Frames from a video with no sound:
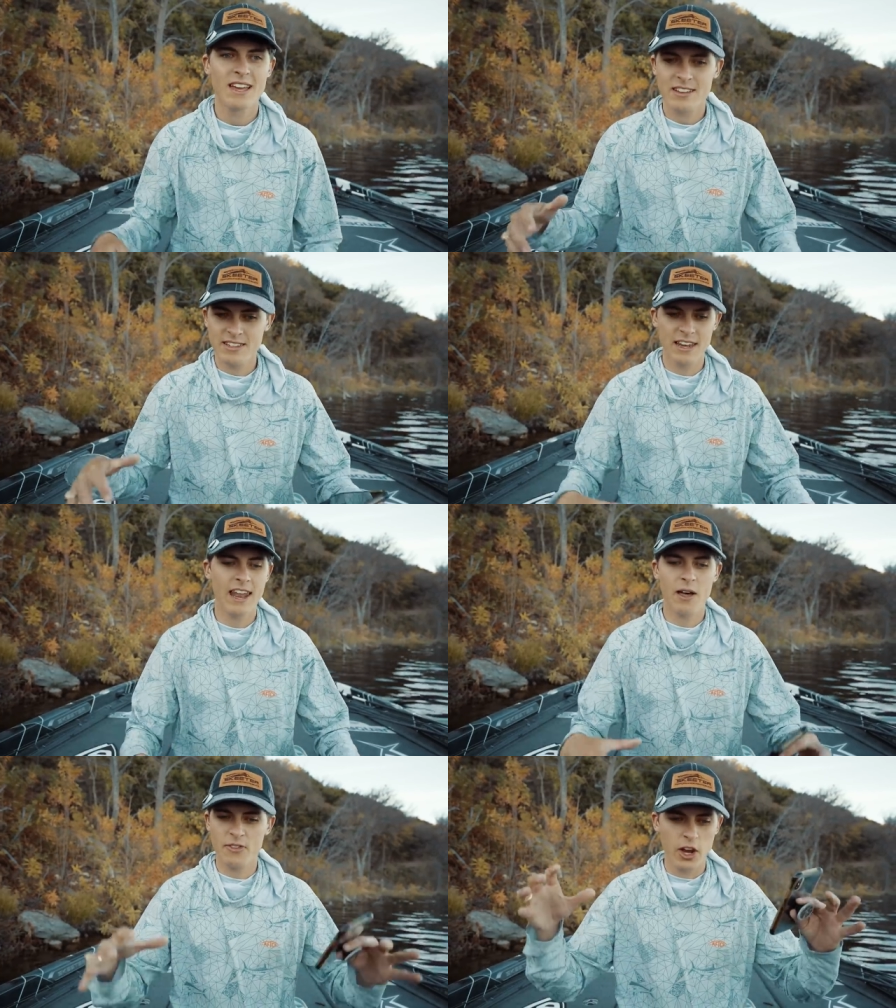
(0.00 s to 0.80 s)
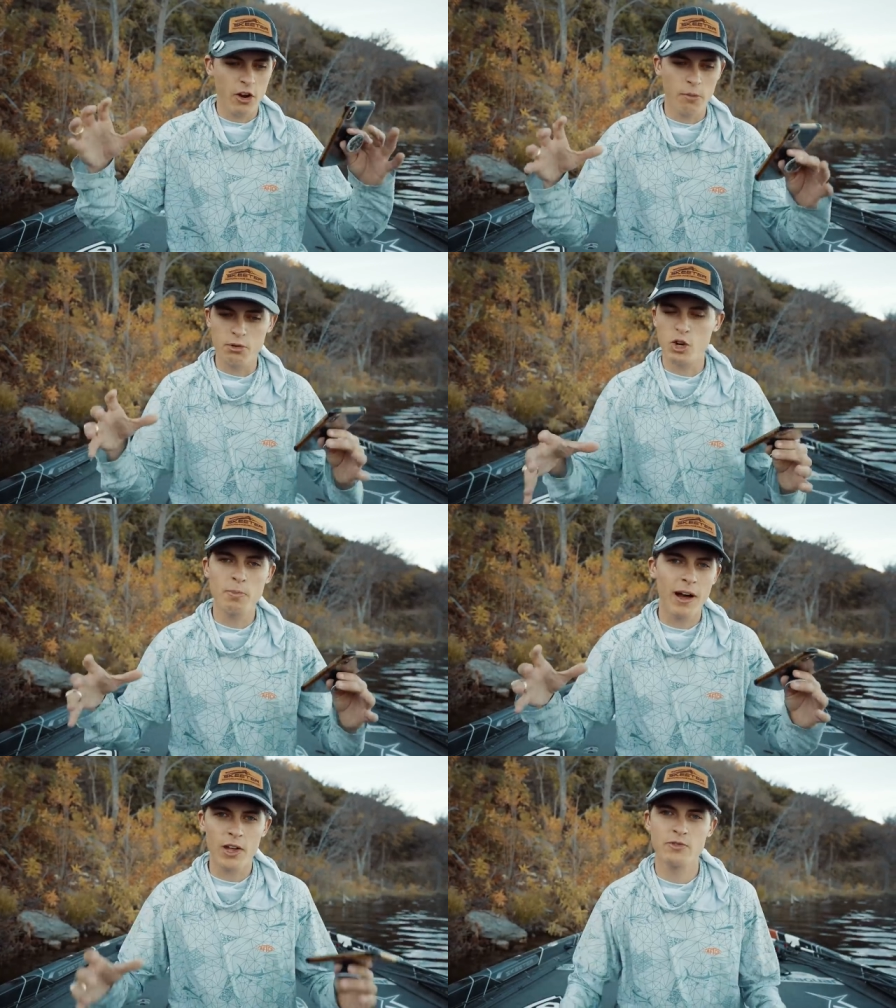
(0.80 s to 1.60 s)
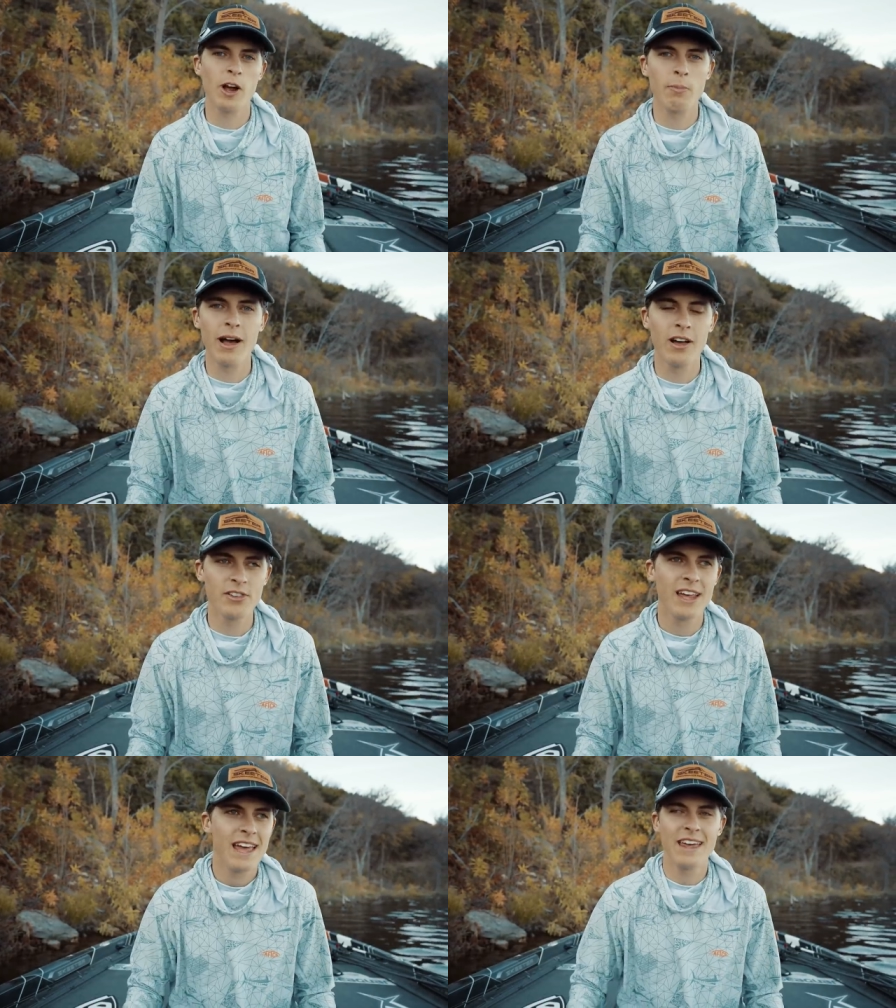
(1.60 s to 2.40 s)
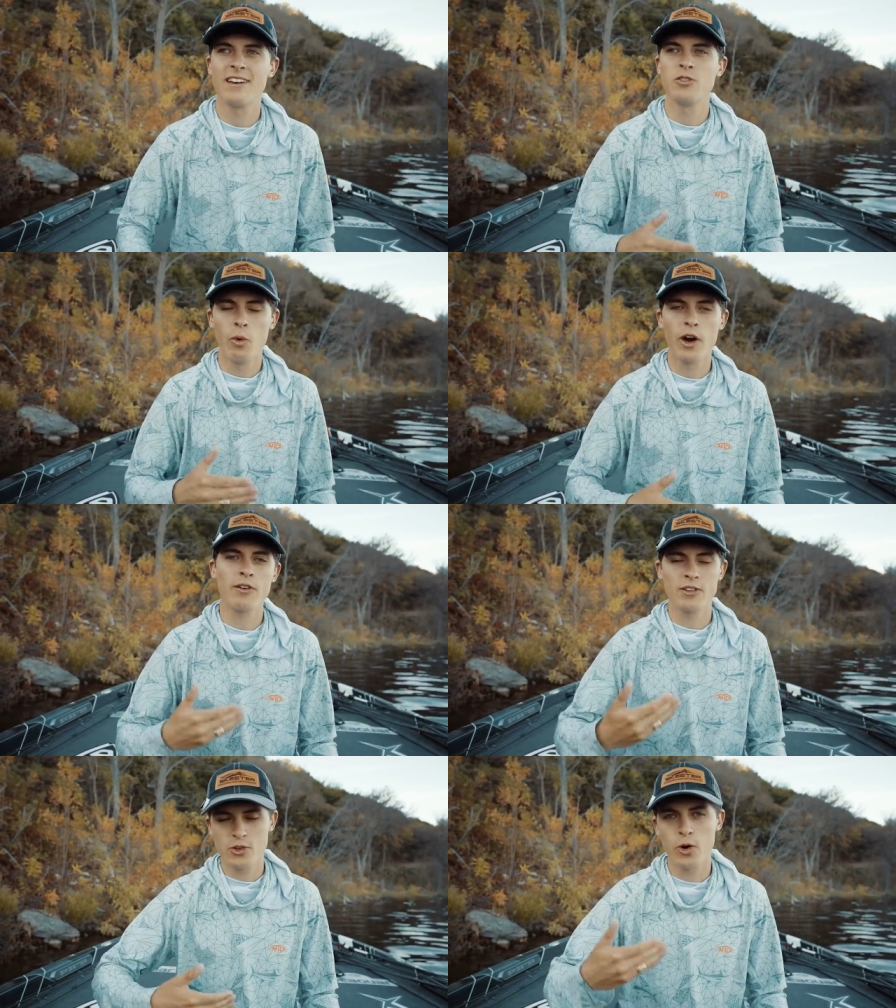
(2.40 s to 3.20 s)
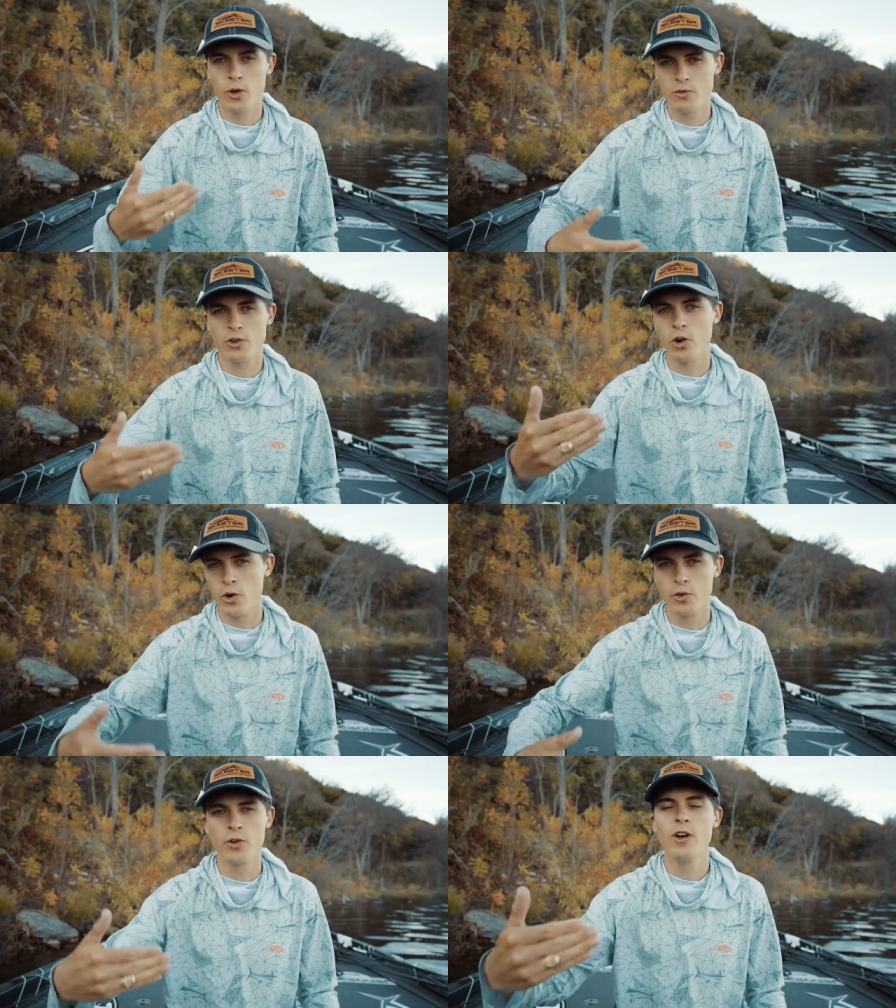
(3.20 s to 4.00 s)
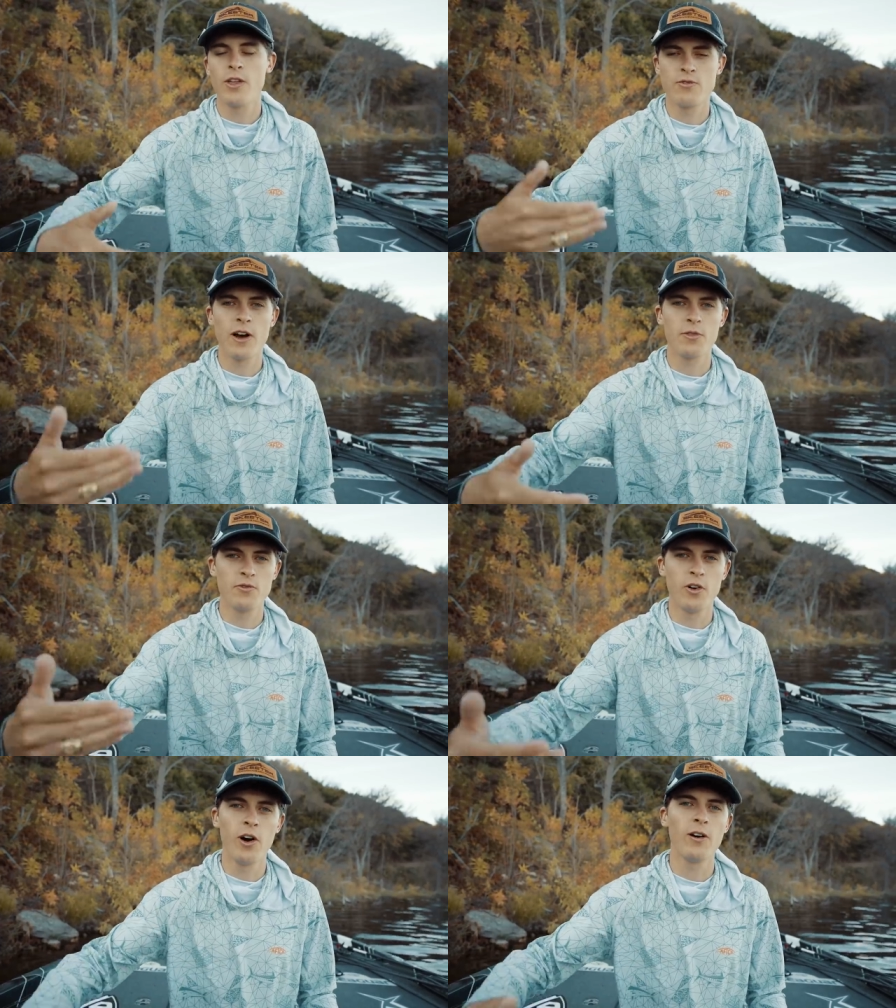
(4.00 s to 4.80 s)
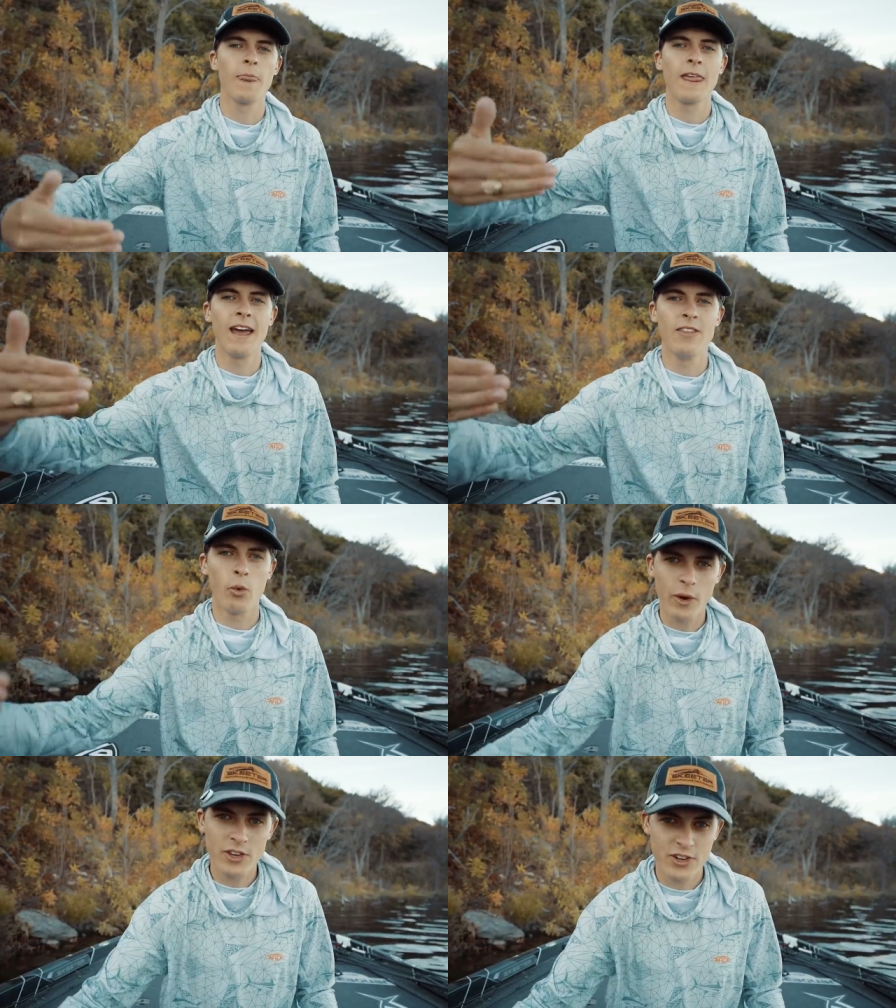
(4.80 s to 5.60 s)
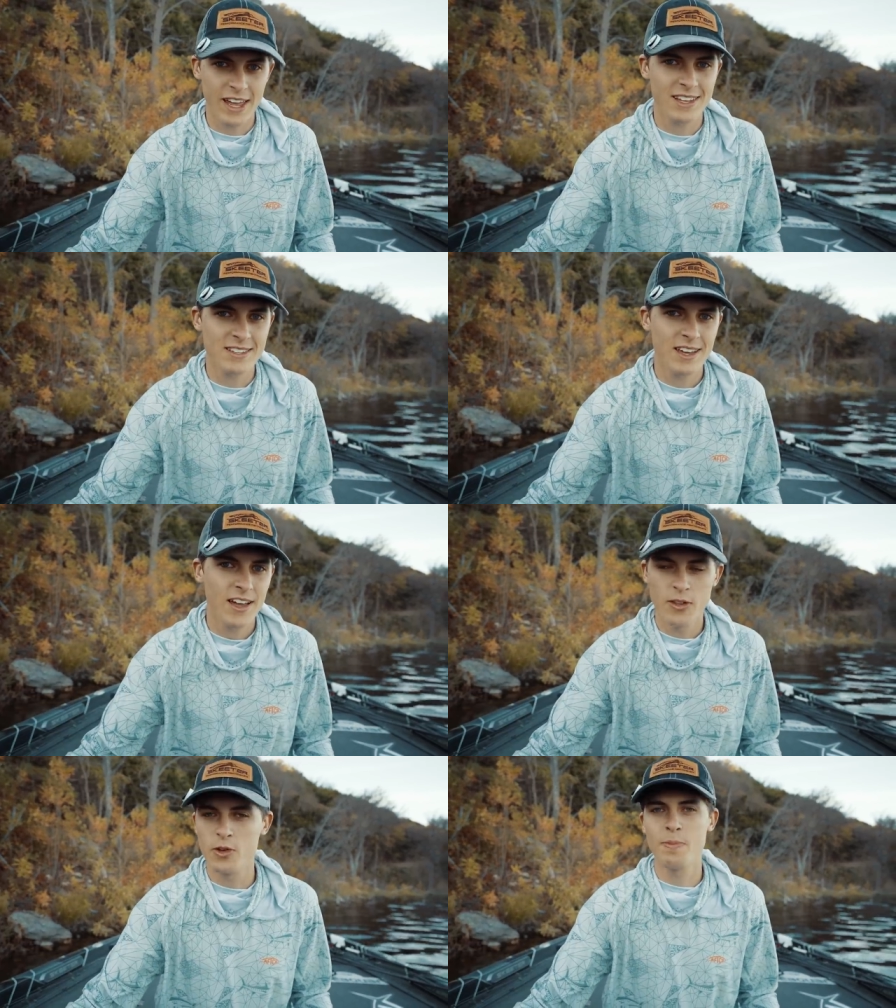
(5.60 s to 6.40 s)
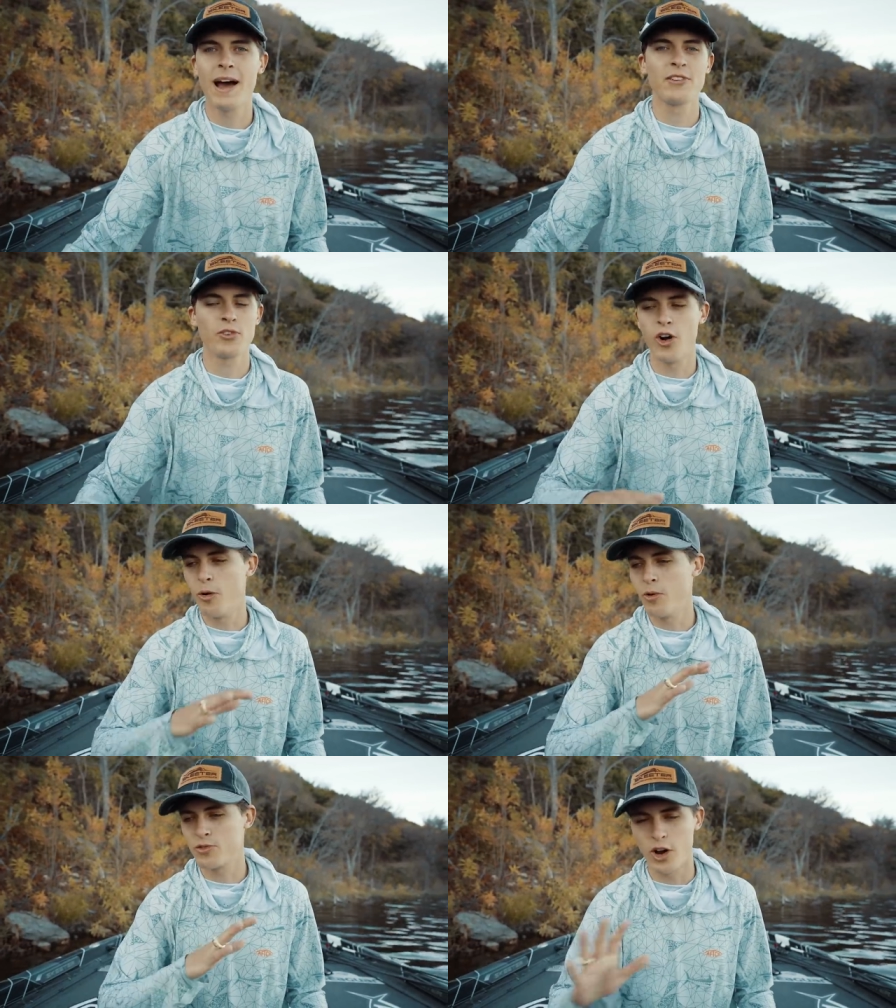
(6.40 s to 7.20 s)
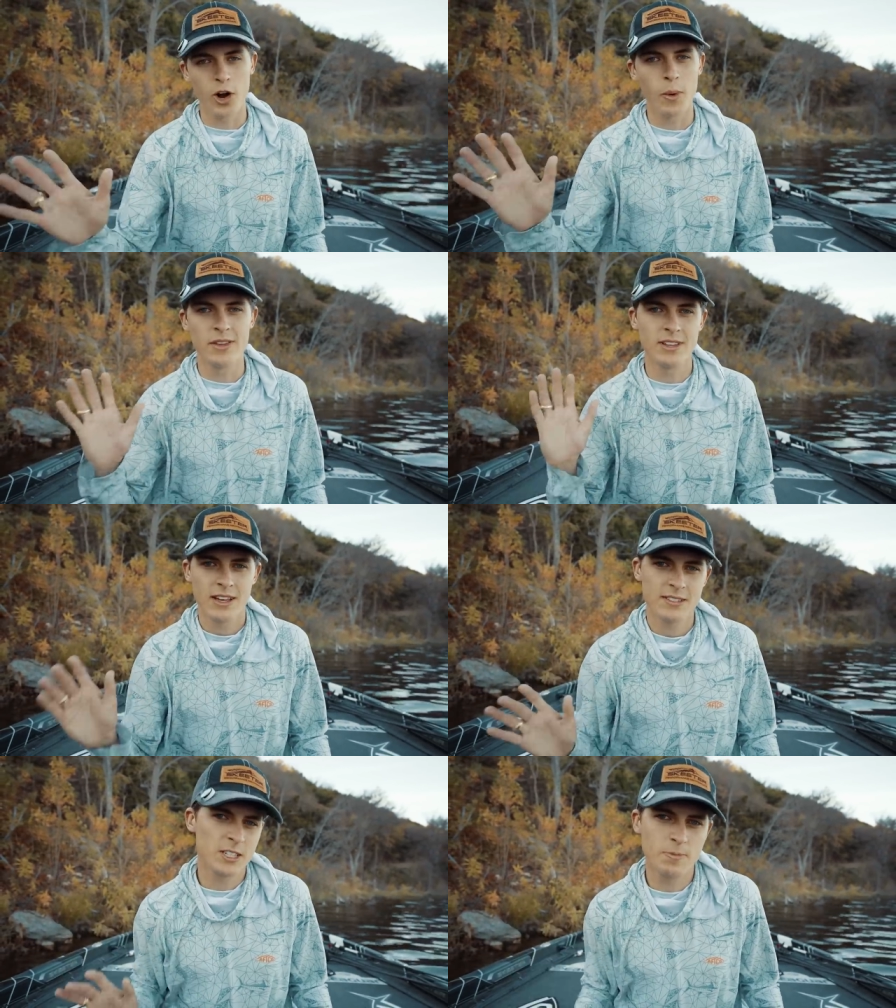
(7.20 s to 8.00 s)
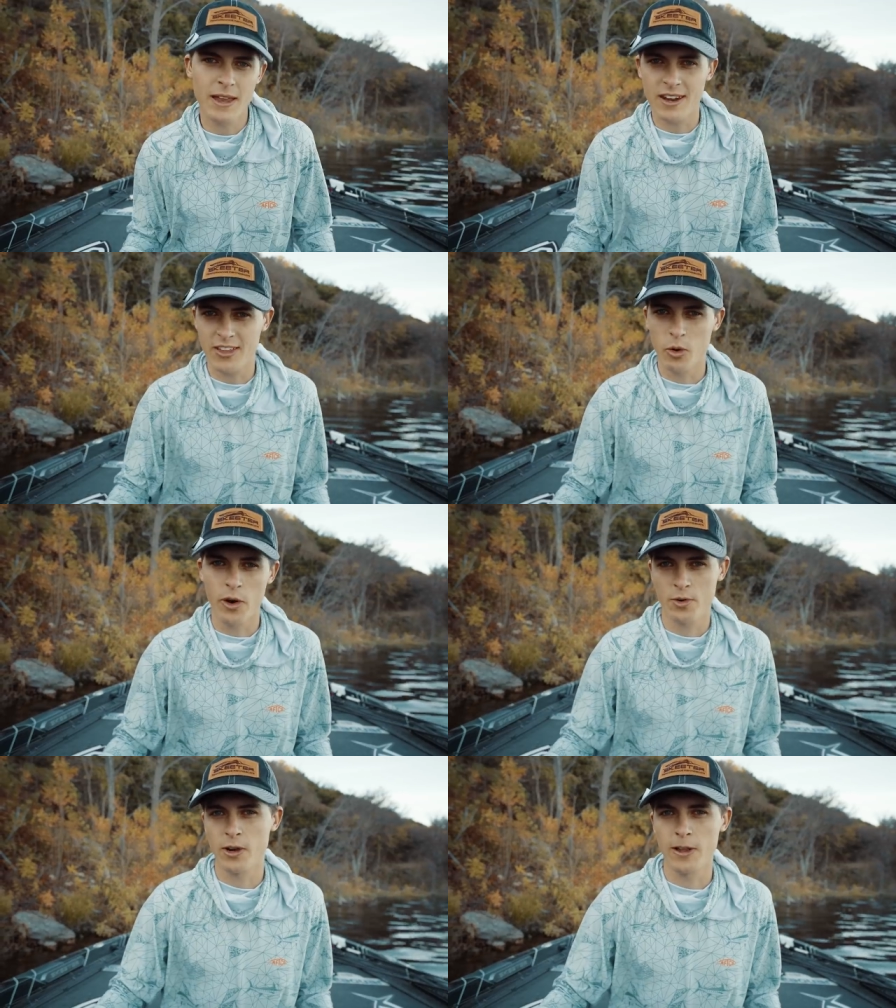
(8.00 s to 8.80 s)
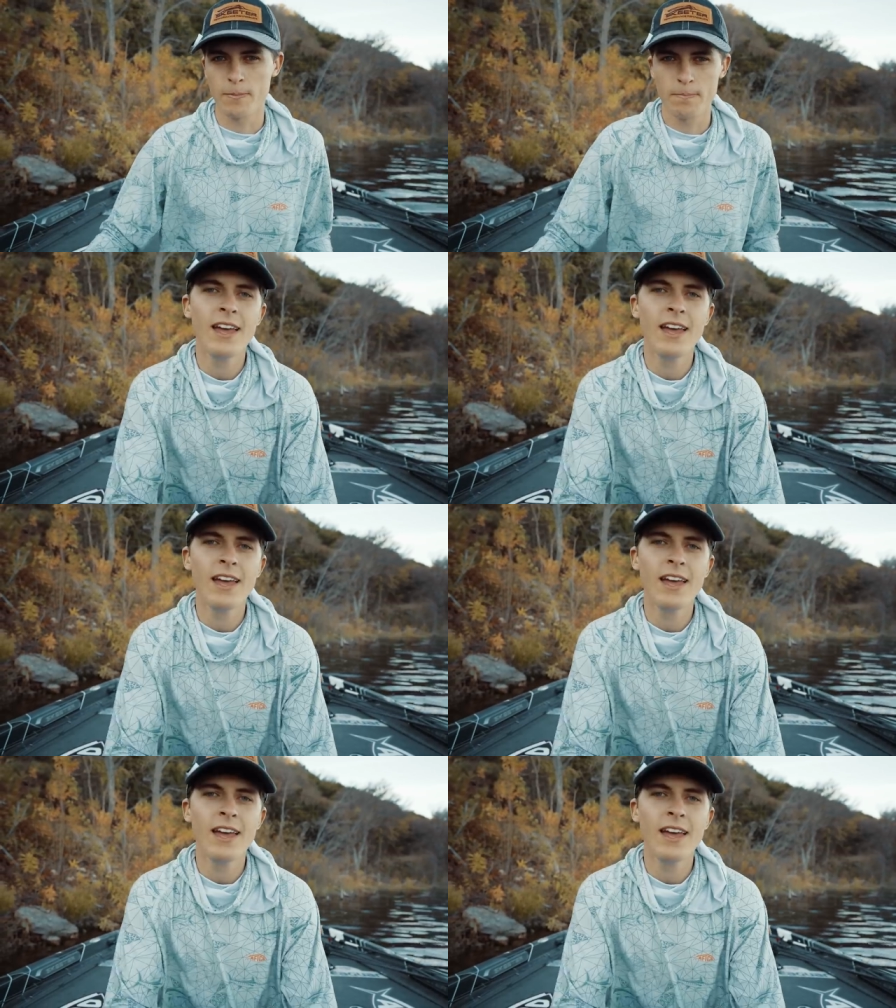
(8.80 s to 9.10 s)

sitting out there on brush piles, rock piles, and as the water gets colder and colder throughout the fall, and the winter hits, those bass are almost always suspending in the water column.